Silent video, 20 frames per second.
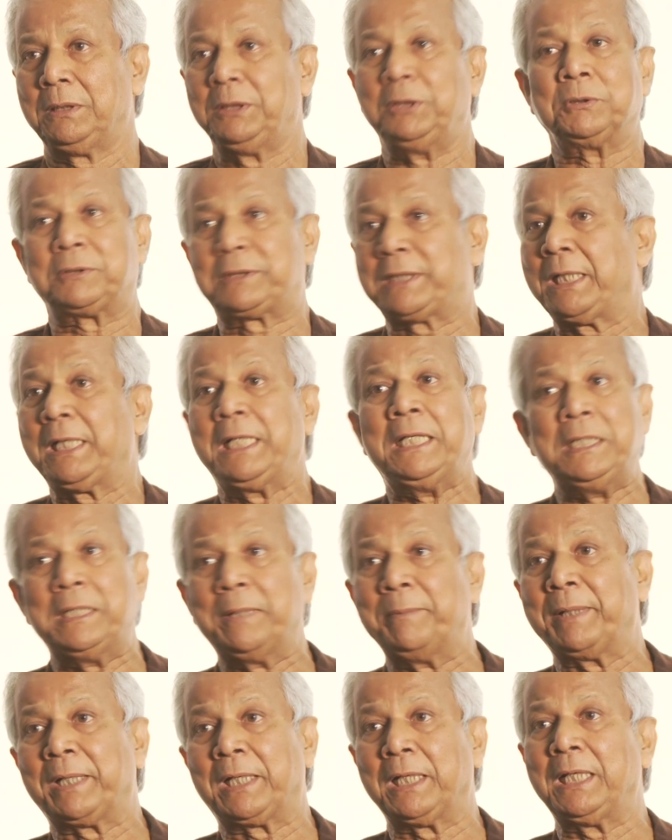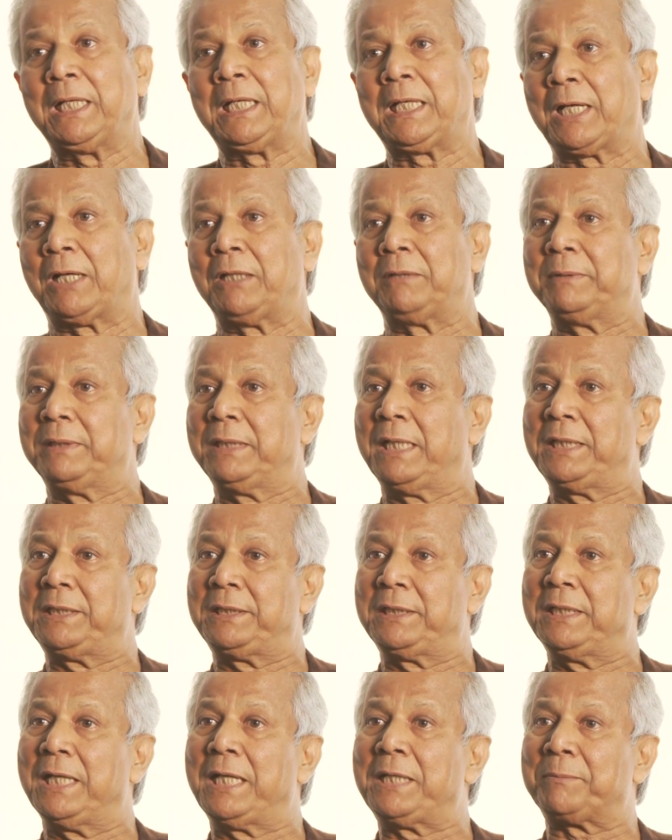You say, in the beginning, I'll be
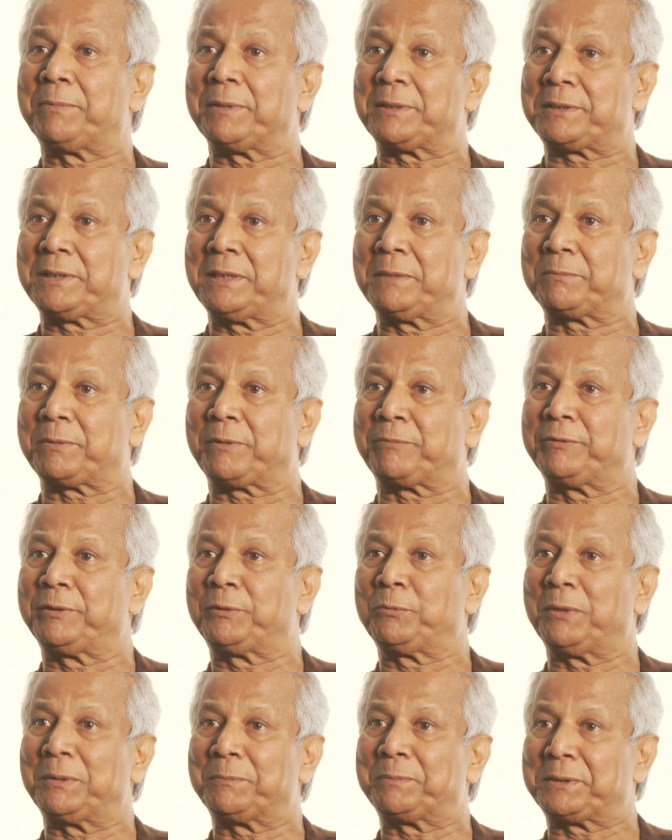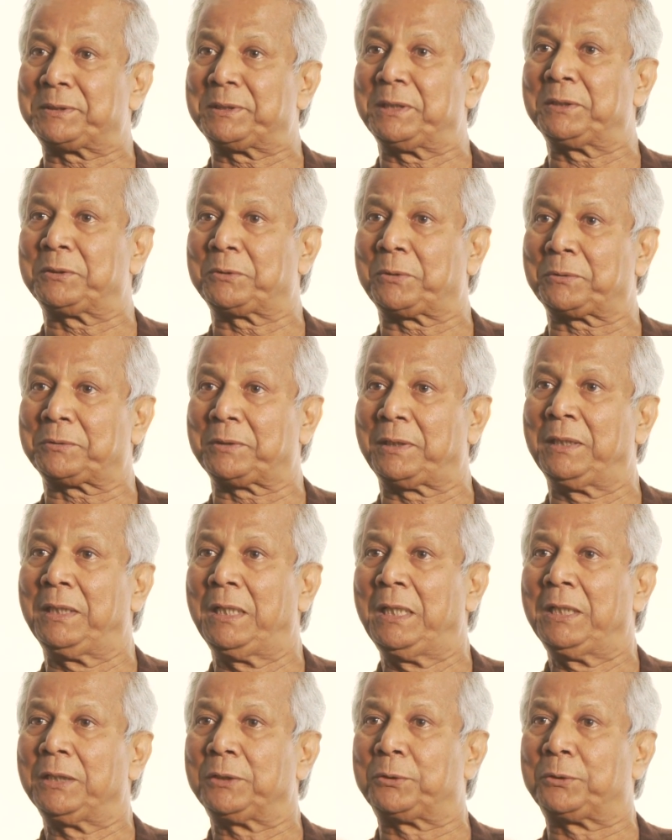99% profit, 1% social.